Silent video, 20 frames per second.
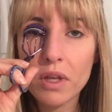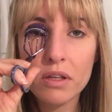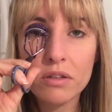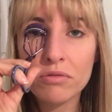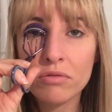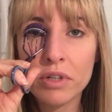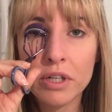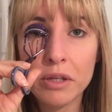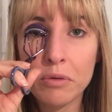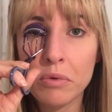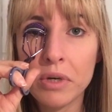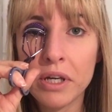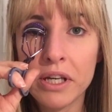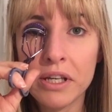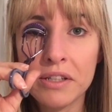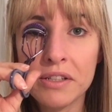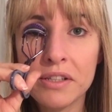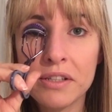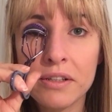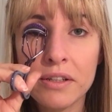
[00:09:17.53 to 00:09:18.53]
It's really
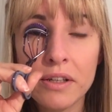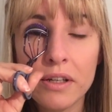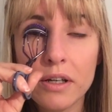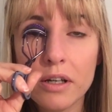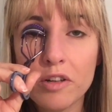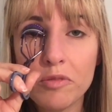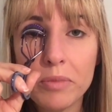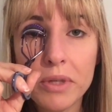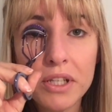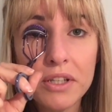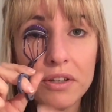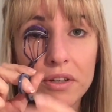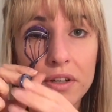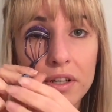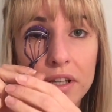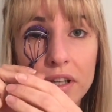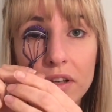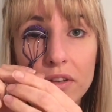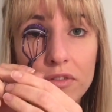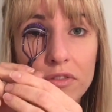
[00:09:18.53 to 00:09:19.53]
weird. I've been
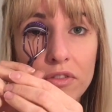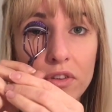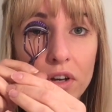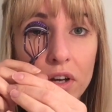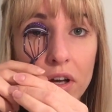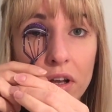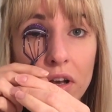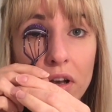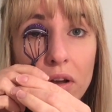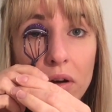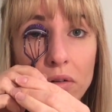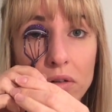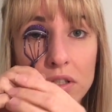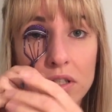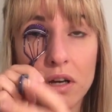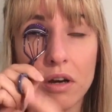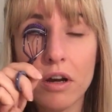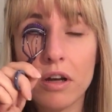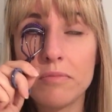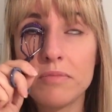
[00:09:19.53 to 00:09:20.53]
doing it for a long
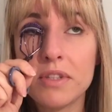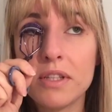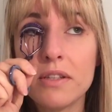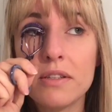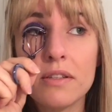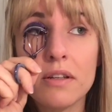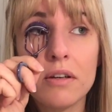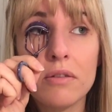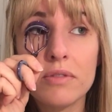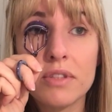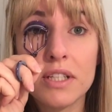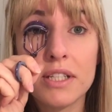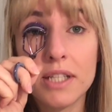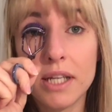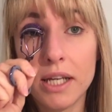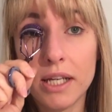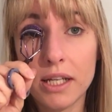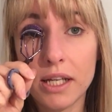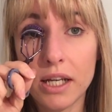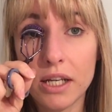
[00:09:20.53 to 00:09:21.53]
time, since I was a
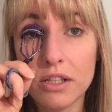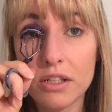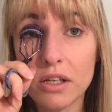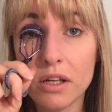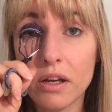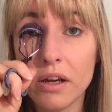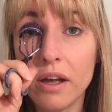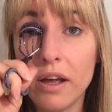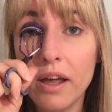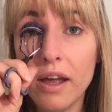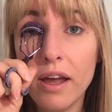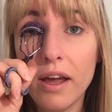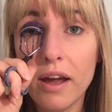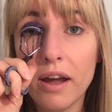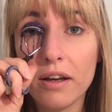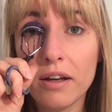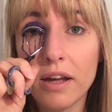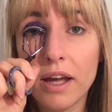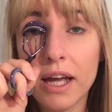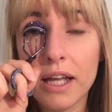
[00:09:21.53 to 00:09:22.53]
teenager,
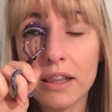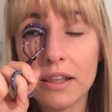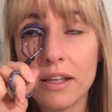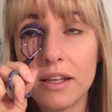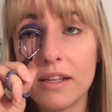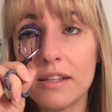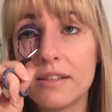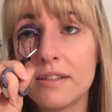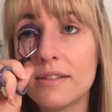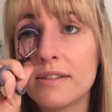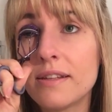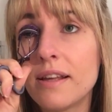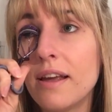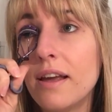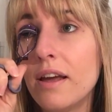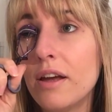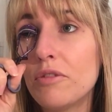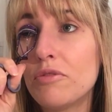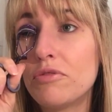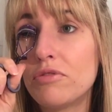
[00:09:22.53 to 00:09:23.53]
and I had this
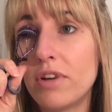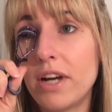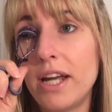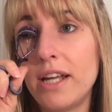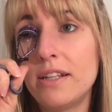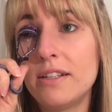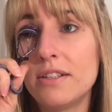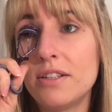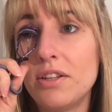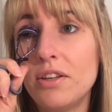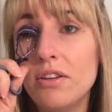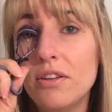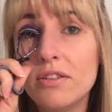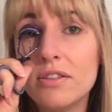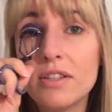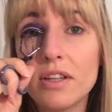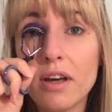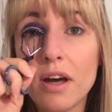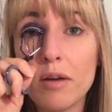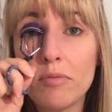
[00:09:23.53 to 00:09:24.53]
friend who
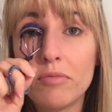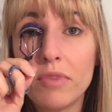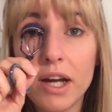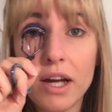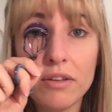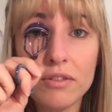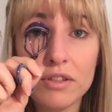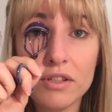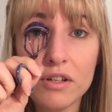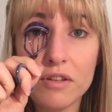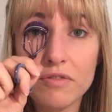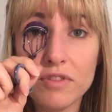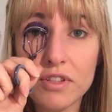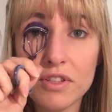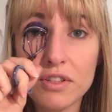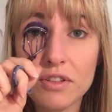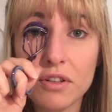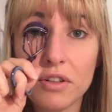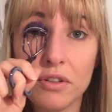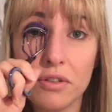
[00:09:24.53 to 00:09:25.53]
used to come round after
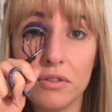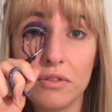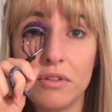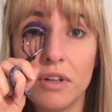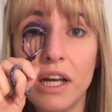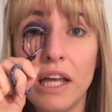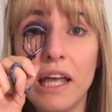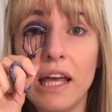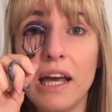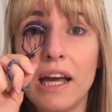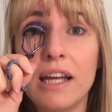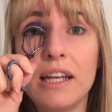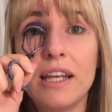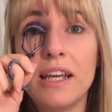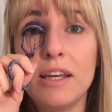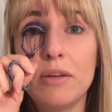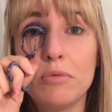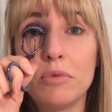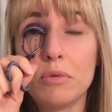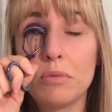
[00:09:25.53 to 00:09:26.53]
school, and
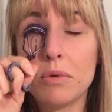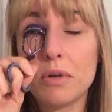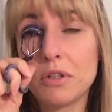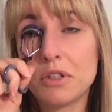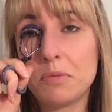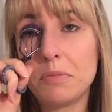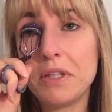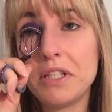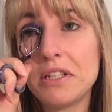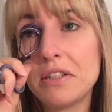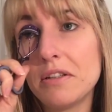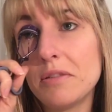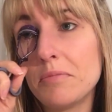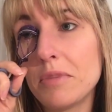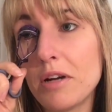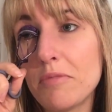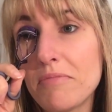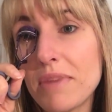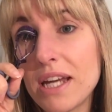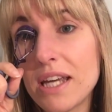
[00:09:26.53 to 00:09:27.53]
he would watch me doing
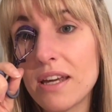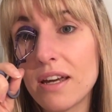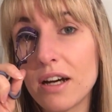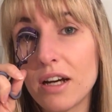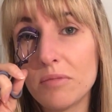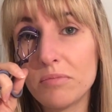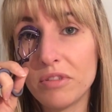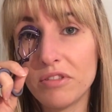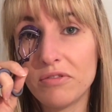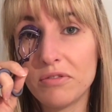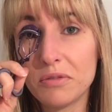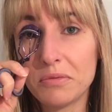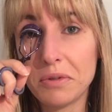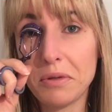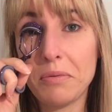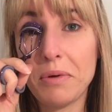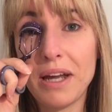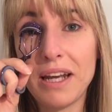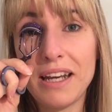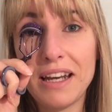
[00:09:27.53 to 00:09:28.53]
my makeup before
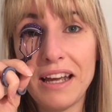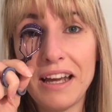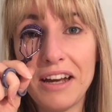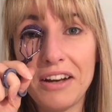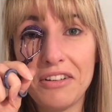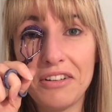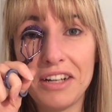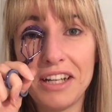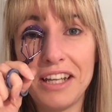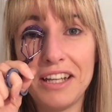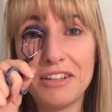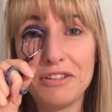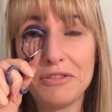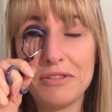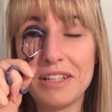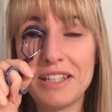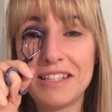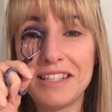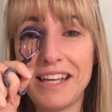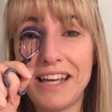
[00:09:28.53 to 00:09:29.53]
we went out, and he'd
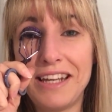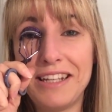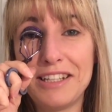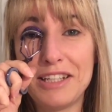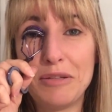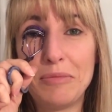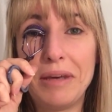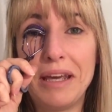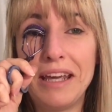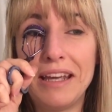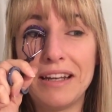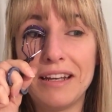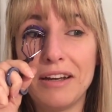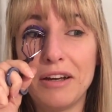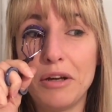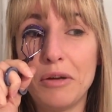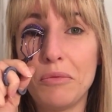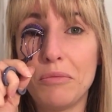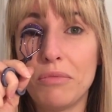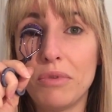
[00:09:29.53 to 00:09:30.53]
always say to me,
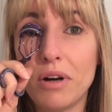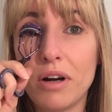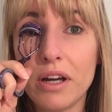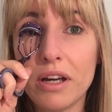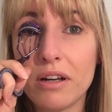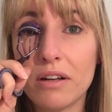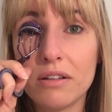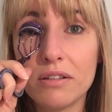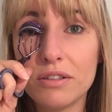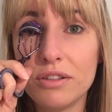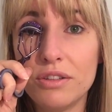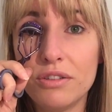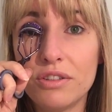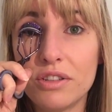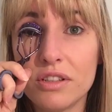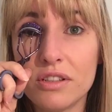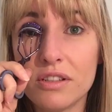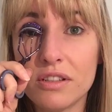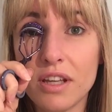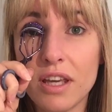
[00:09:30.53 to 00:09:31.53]
like, why can't you
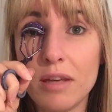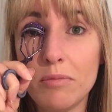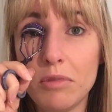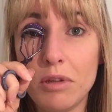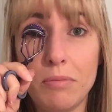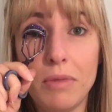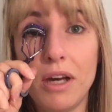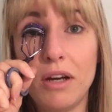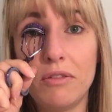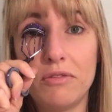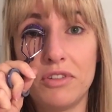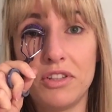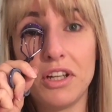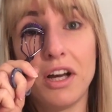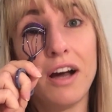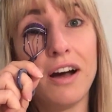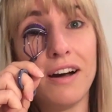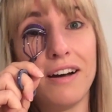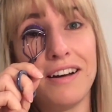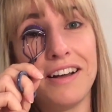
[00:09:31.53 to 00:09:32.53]
just keep your mouth
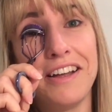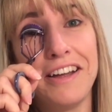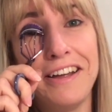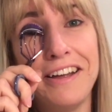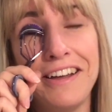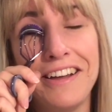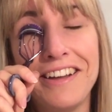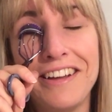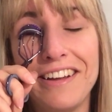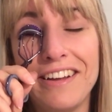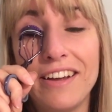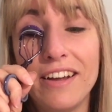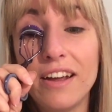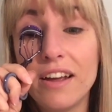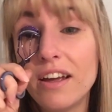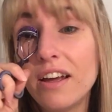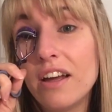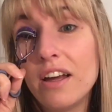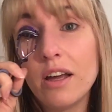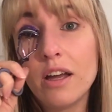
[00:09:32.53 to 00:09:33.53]
shut?
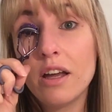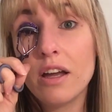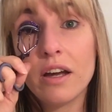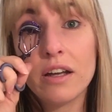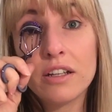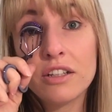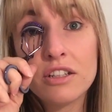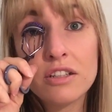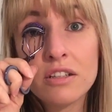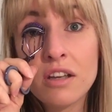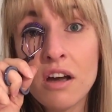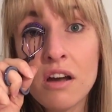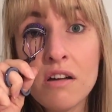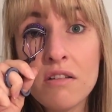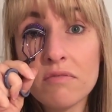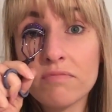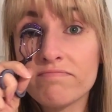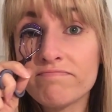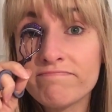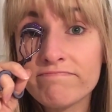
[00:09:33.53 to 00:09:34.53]
And I just
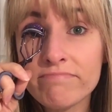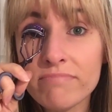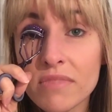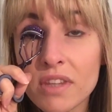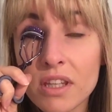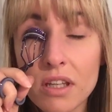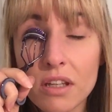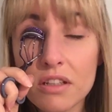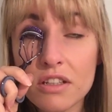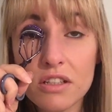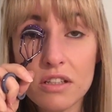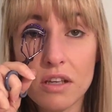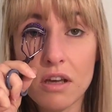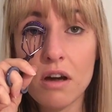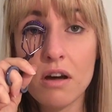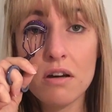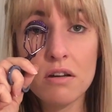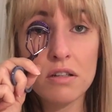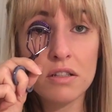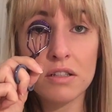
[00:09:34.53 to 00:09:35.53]

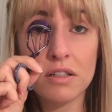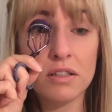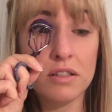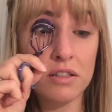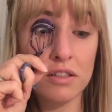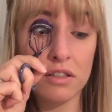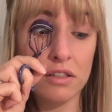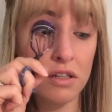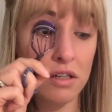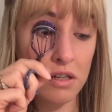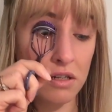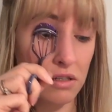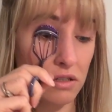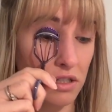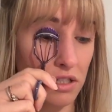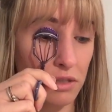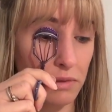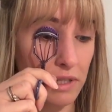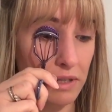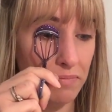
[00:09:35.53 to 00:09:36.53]
can't
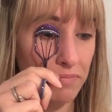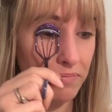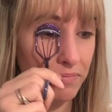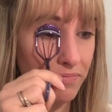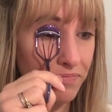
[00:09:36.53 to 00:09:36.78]
do it.